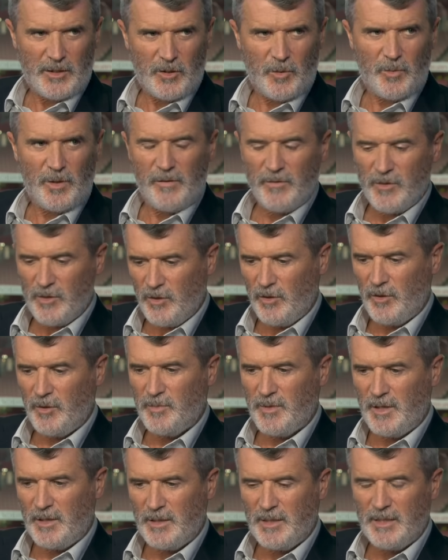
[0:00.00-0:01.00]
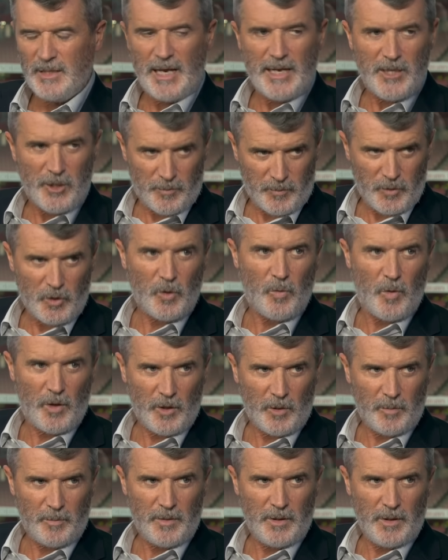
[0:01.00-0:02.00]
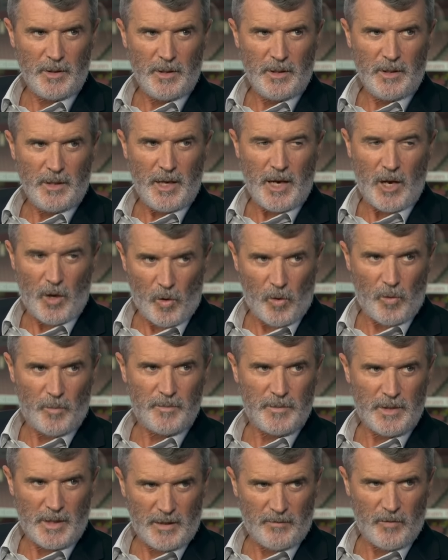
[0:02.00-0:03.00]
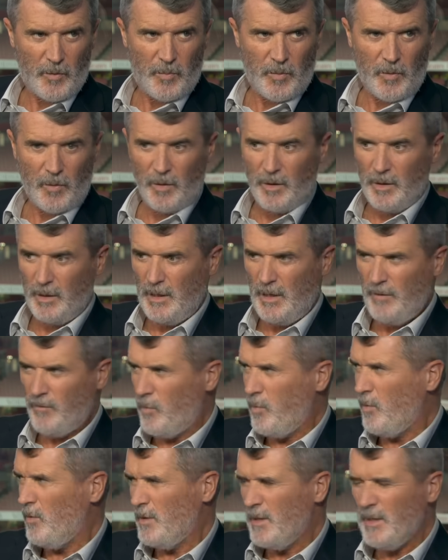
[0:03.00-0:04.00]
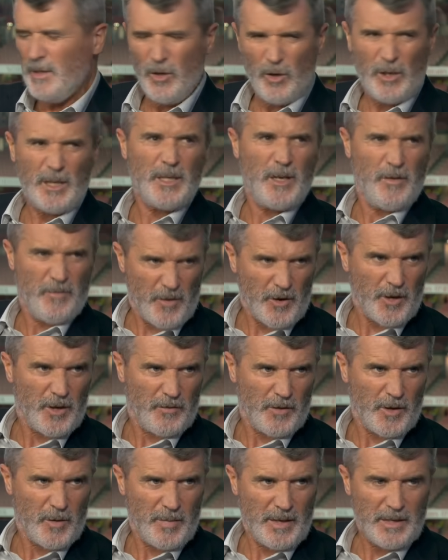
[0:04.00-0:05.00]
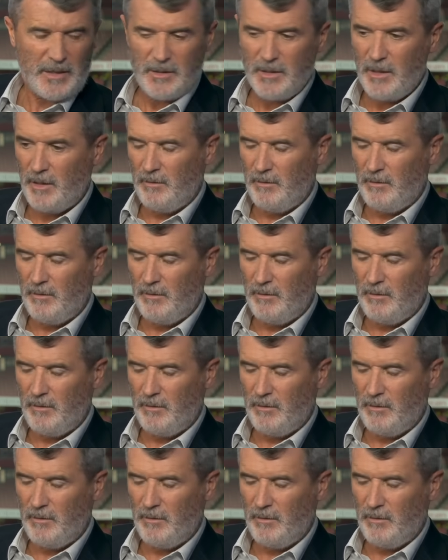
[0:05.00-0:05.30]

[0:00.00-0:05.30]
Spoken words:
So whatever circumstances, they end up 2-1 up at home to Liverpool, and Liverpool didn't look at their very, very best.